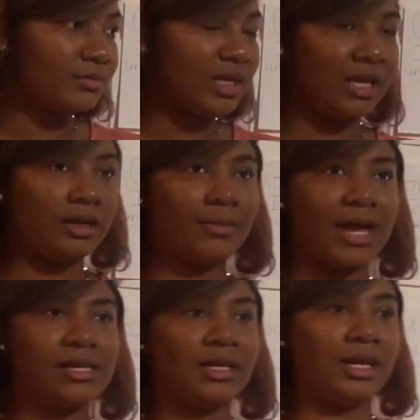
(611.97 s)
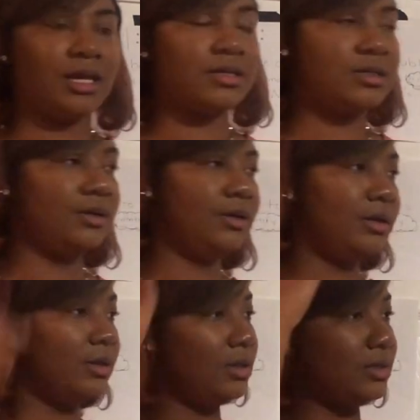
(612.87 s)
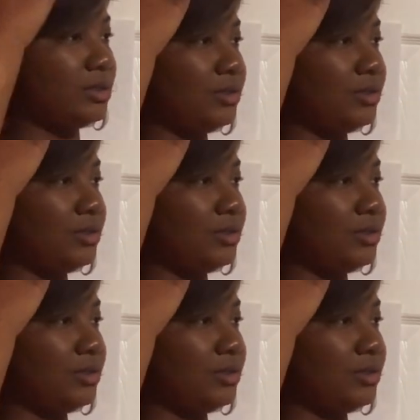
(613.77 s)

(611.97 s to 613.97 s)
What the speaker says: Anybody can answer. This is a